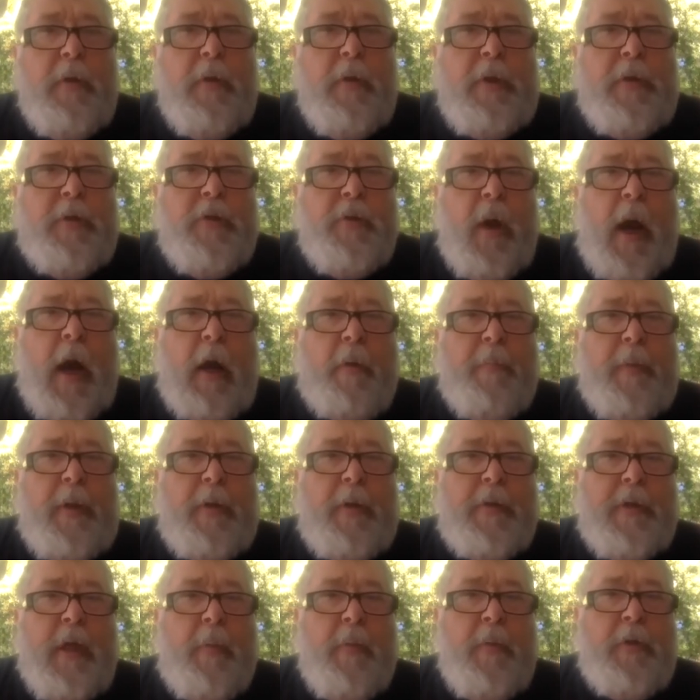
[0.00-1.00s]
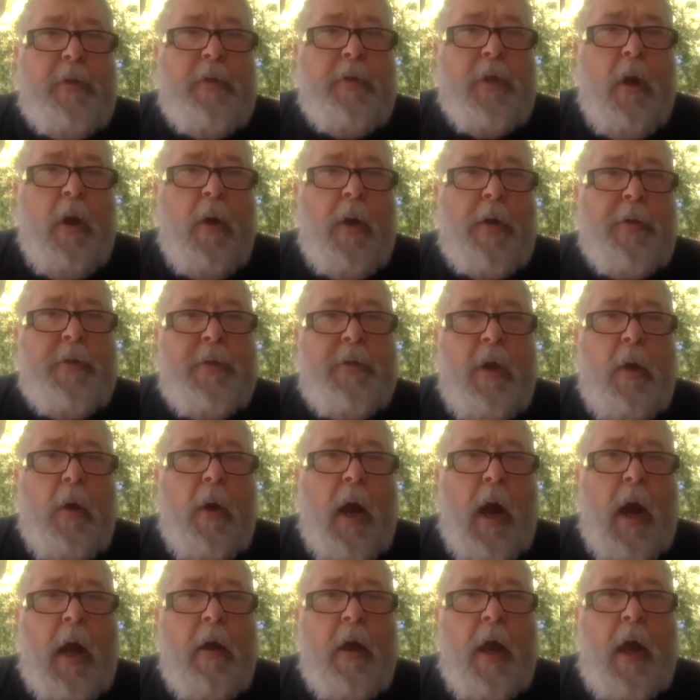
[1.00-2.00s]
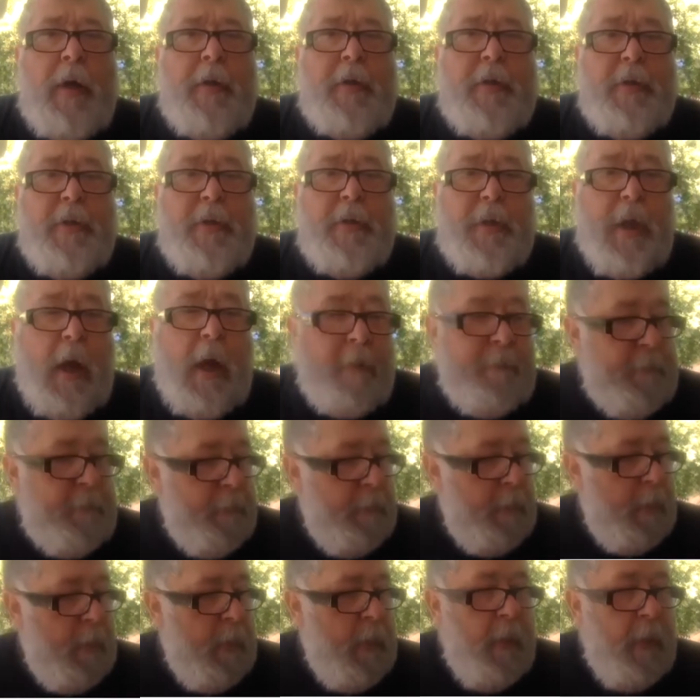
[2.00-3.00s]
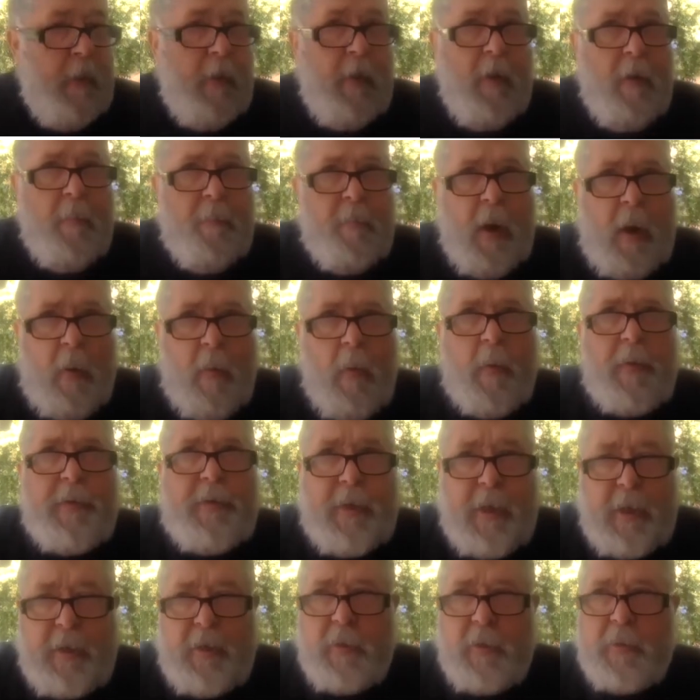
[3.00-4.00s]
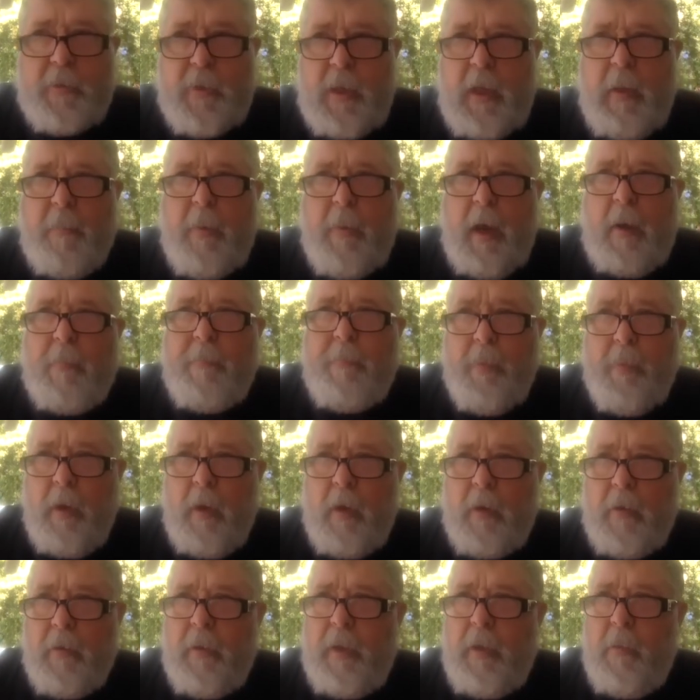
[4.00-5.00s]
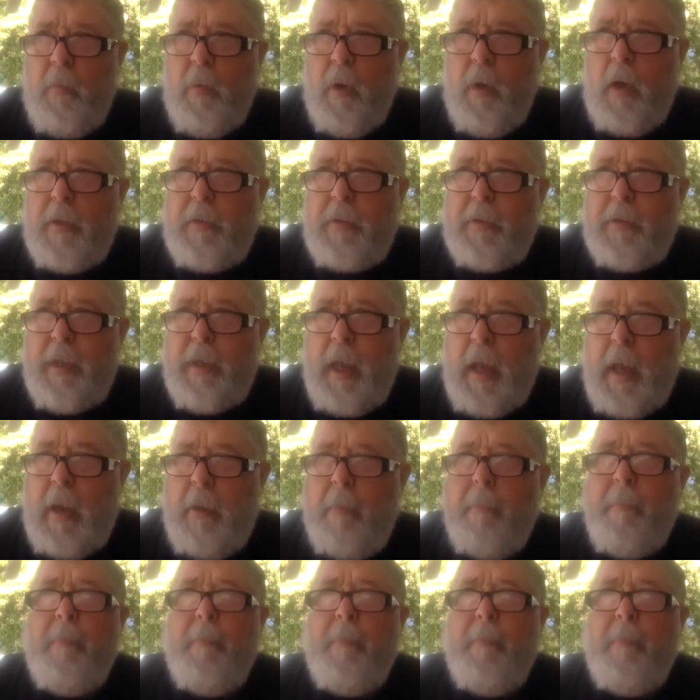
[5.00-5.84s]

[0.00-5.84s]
track meets, they would show us, you know, highlights and stuff. But what was interesting about Buerkle was that